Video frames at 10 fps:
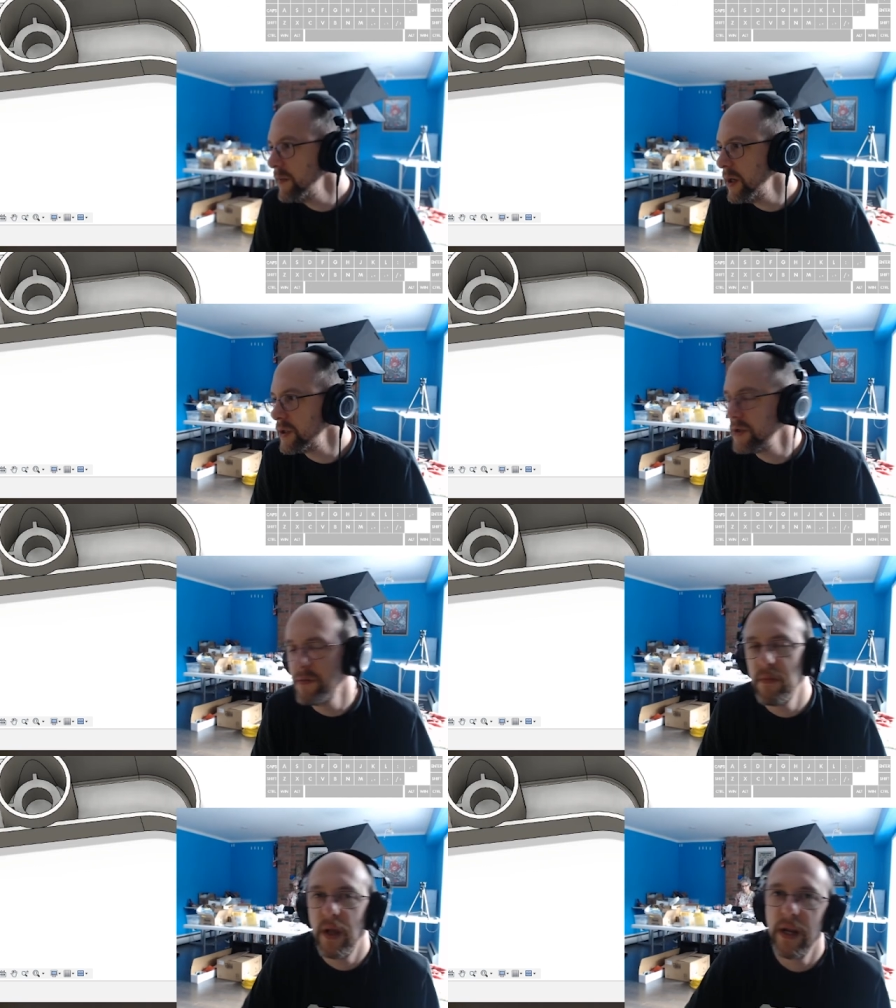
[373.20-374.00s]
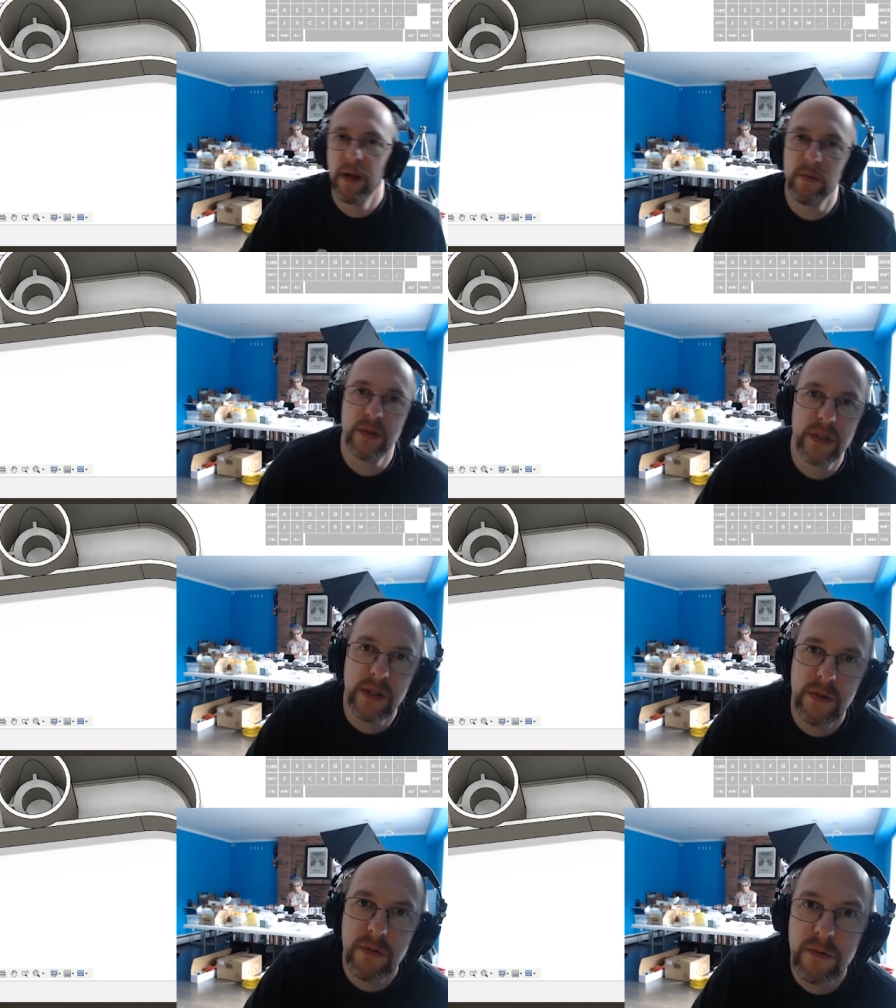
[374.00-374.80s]
much, and I will
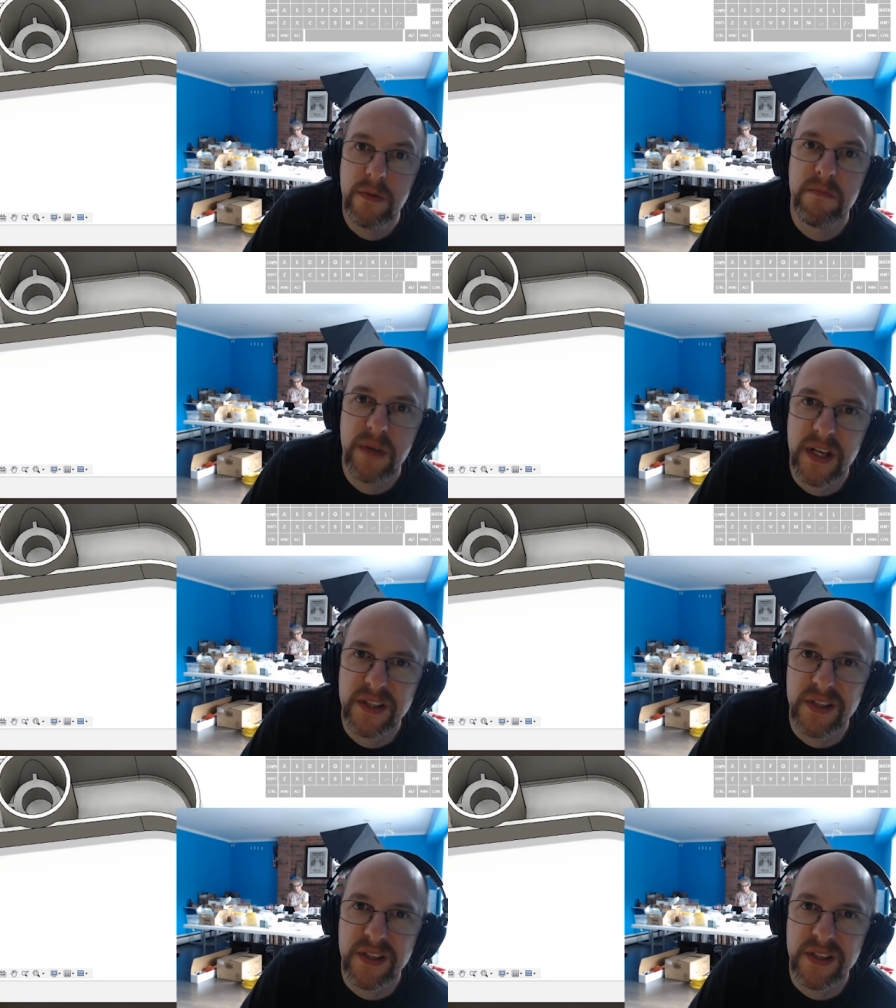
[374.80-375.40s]
see you next